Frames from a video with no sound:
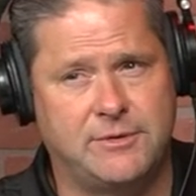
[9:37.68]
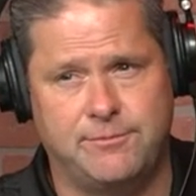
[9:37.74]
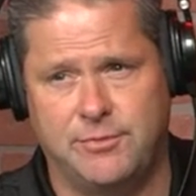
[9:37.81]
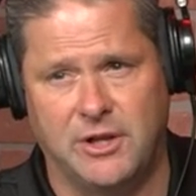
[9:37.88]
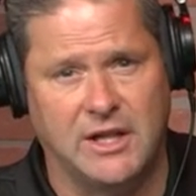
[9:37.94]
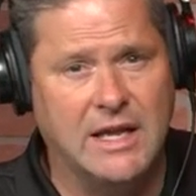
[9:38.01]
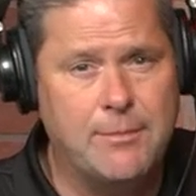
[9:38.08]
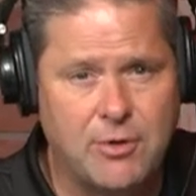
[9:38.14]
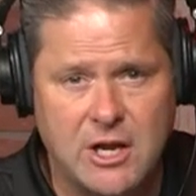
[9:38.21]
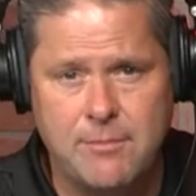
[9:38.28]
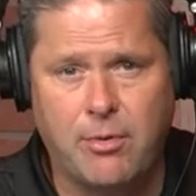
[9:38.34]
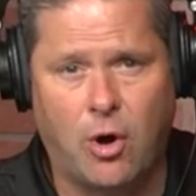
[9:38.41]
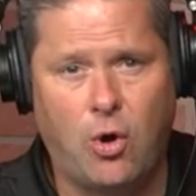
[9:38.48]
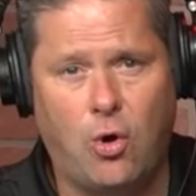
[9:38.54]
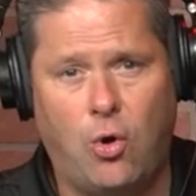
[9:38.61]
Liberty
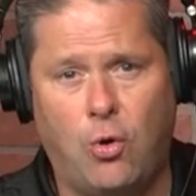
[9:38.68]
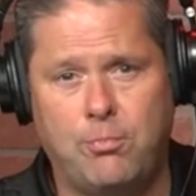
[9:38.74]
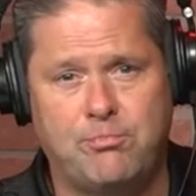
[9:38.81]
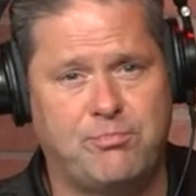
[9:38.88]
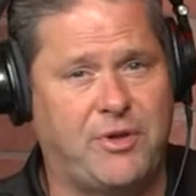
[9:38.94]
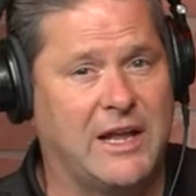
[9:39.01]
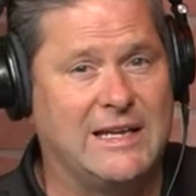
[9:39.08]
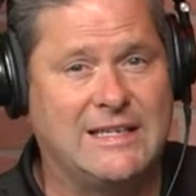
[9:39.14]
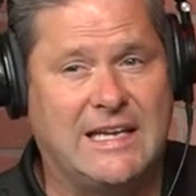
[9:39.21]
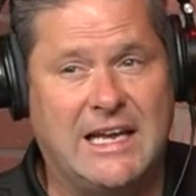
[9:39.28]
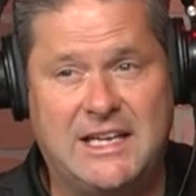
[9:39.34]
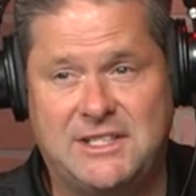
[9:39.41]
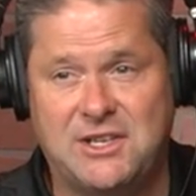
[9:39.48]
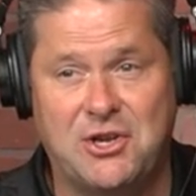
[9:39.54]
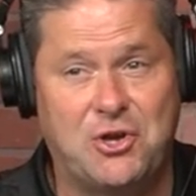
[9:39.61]
Bowl, play
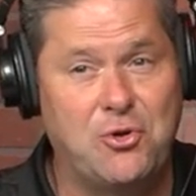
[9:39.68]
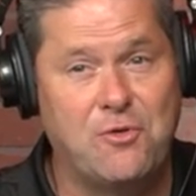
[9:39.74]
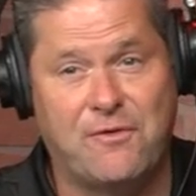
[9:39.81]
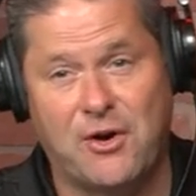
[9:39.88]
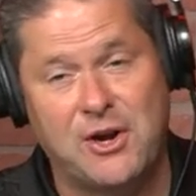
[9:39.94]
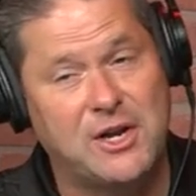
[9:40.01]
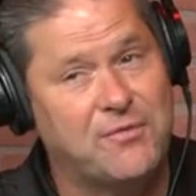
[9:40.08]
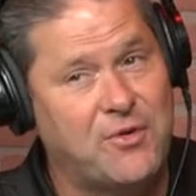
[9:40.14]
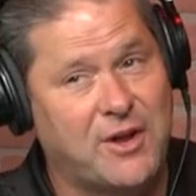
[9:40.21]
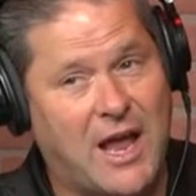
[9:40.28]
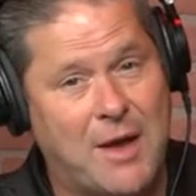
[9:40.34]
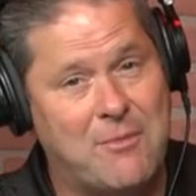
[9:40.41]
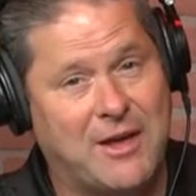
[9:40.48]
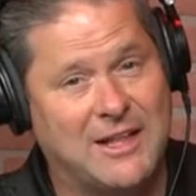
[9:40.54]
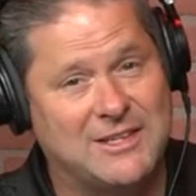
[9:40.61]
TCU, a very different
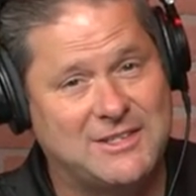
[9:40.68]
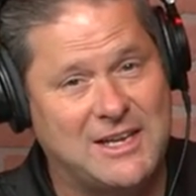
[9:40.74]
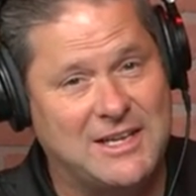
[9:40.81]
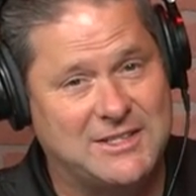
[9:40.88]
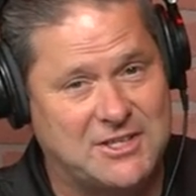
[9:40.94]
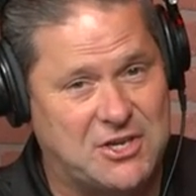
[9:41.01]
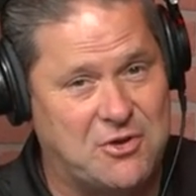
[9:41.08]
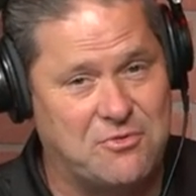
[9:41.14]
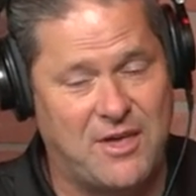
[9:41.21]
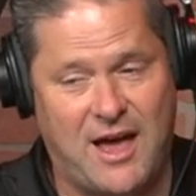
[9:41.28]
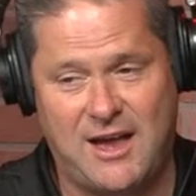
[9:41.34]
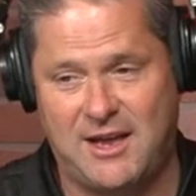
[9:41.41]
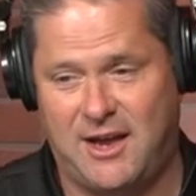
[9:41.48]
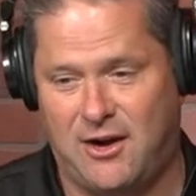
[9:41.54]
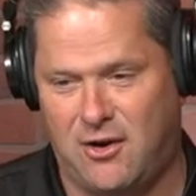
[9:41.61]
game against TCU
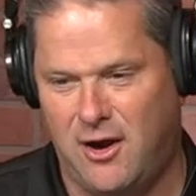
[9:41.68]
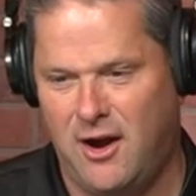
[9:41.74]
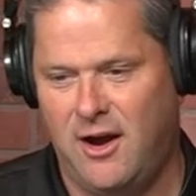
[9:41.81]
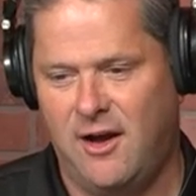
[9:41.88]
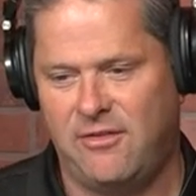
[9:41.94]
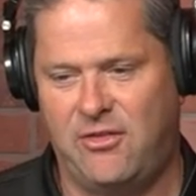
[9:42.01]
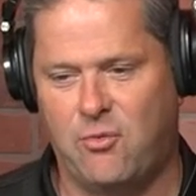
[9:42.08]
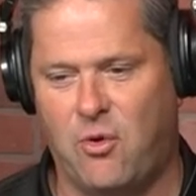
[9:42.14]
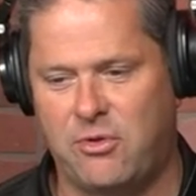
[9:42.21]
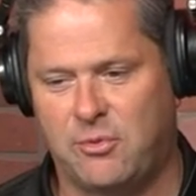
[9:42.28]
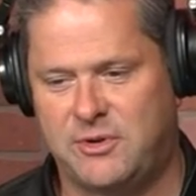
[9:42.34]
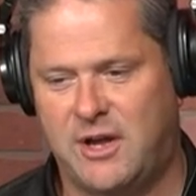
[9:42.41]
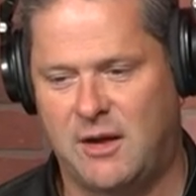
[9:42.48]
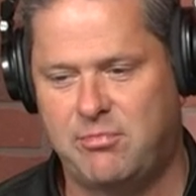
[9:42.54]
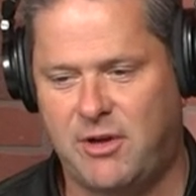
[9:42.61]
that year than the one that
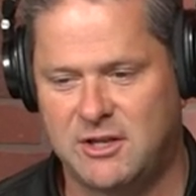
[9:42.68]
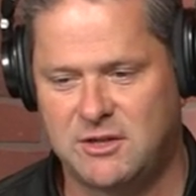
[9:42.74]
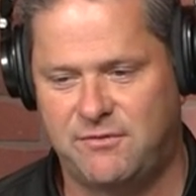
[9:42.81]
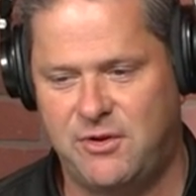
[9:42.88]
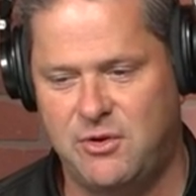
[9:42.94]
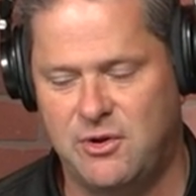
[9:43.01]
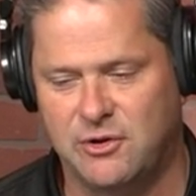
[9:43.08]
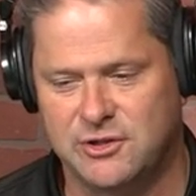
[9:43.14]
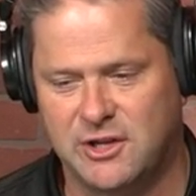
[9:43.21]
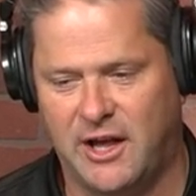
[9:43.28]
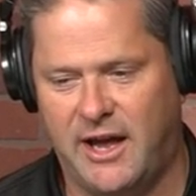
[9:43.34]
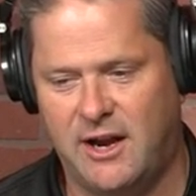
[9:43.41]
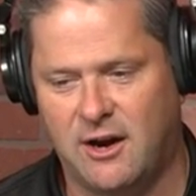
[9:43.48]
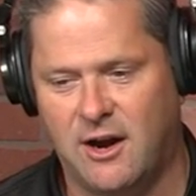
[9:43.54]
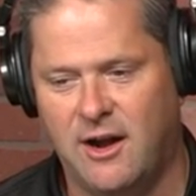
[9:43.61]
would take place a few years
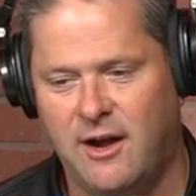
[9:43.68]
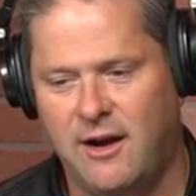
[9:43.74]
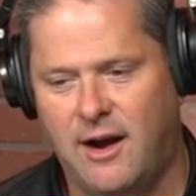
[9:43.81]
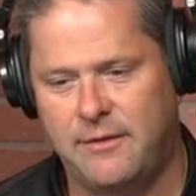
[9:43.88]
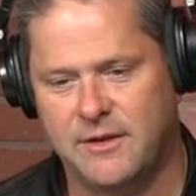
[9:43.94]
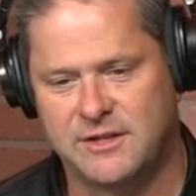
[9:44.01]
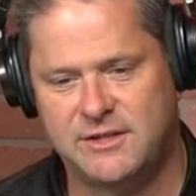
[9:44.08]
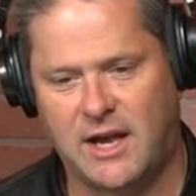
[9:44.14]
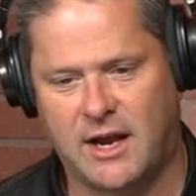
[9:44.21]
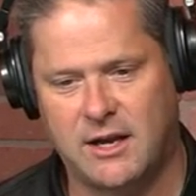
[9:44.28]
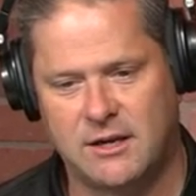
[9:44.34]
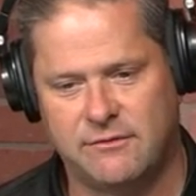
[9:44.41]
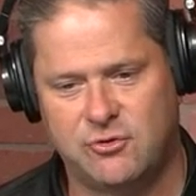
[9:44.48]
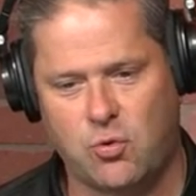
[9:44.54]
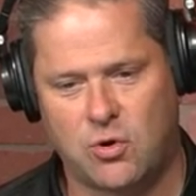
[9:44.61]
later in the
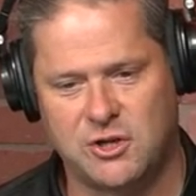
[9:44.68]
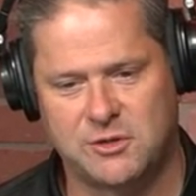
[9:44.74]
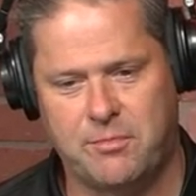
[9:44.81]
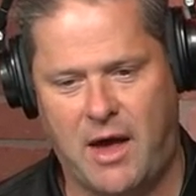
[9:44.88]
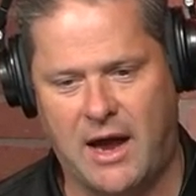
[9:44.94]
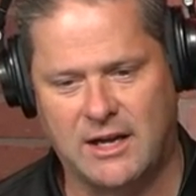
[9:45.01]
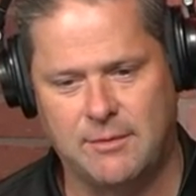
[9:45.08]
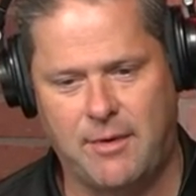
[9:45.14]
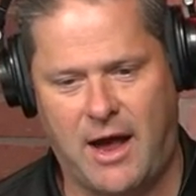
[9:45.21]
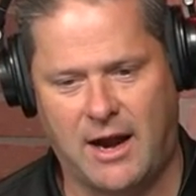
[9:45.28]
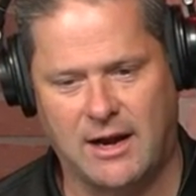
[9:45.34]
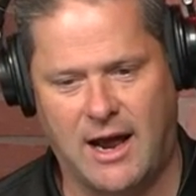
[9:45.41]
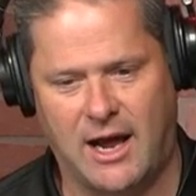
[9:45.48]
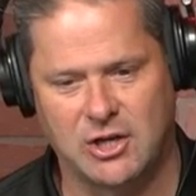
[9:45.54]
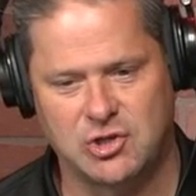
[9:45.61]
second of Georgia's back-to-back
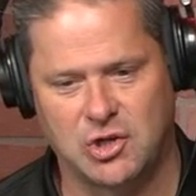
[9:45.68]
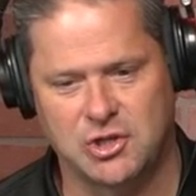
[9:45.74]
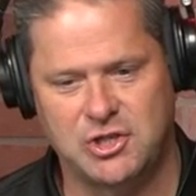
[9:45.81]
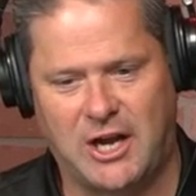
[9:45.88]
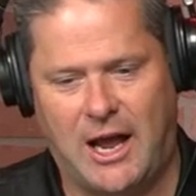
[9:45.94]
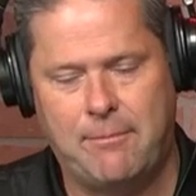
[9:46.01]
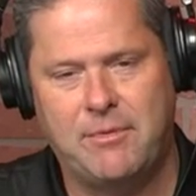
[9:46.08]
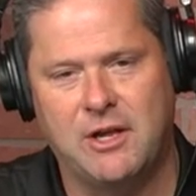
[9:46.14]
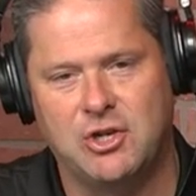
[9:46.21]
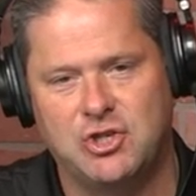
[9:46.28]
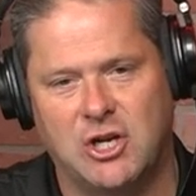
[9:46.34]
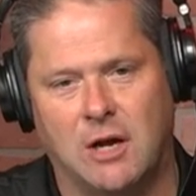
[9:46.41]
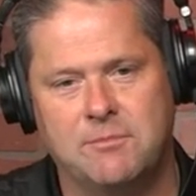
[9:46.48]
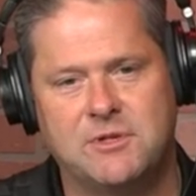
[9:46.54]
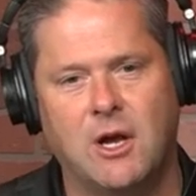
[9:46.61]
national
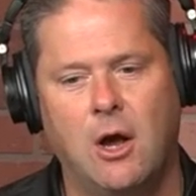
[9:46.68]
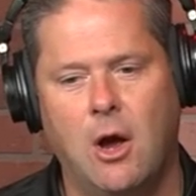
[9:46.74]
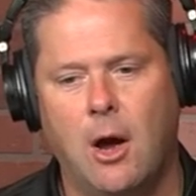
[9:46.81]
championships.